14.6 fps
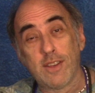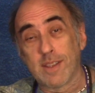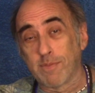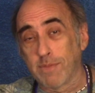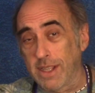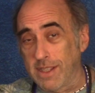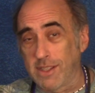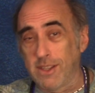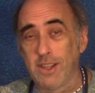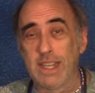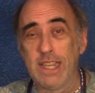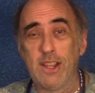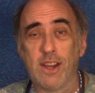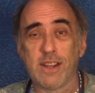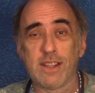but certainly
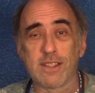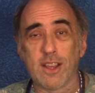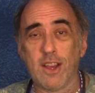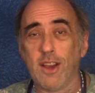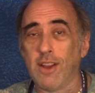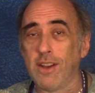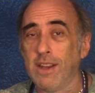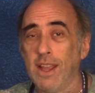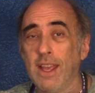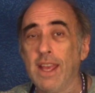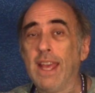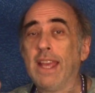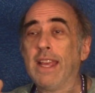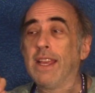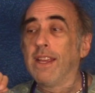on its own,
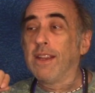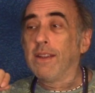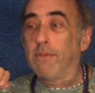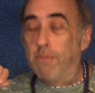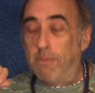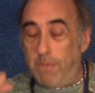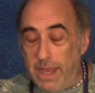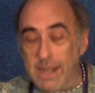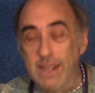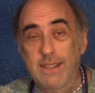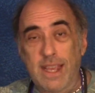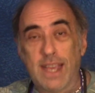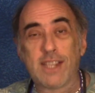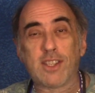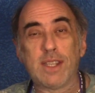
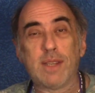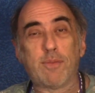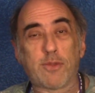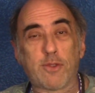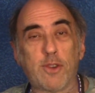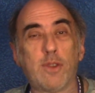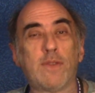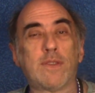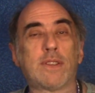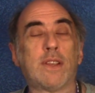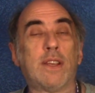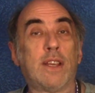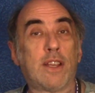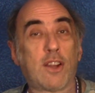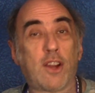meditation improves
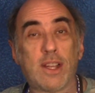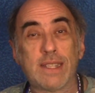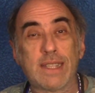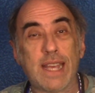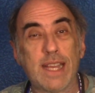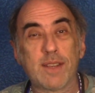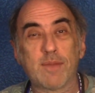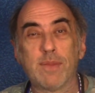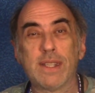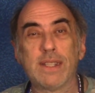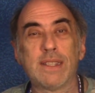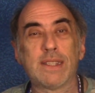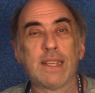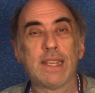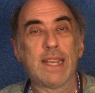
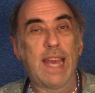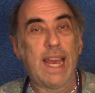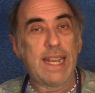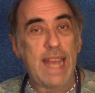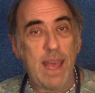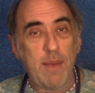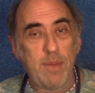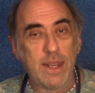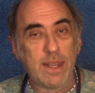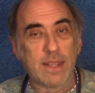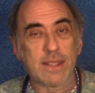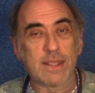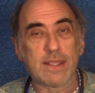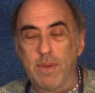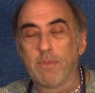contentment and
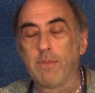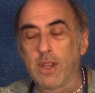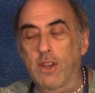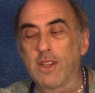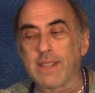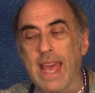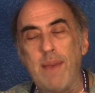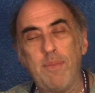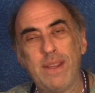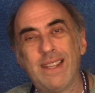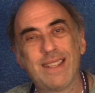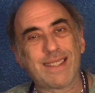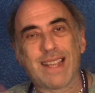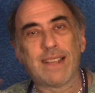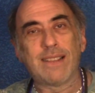happiness, because happiness
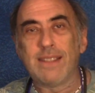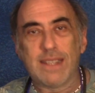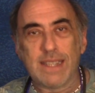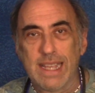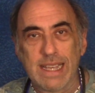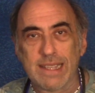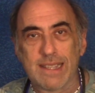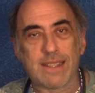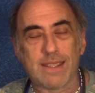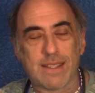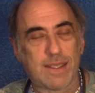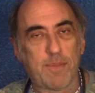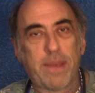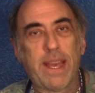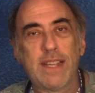doesn't
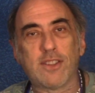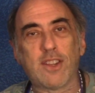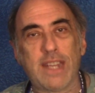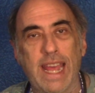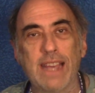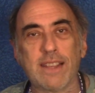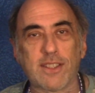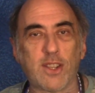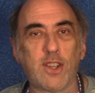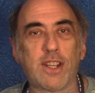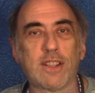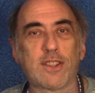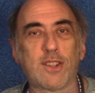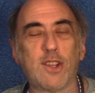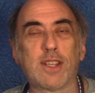depend on external
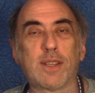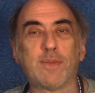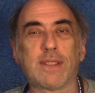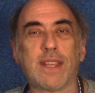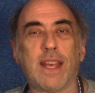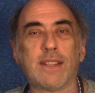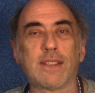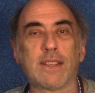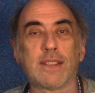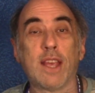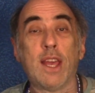circumstances.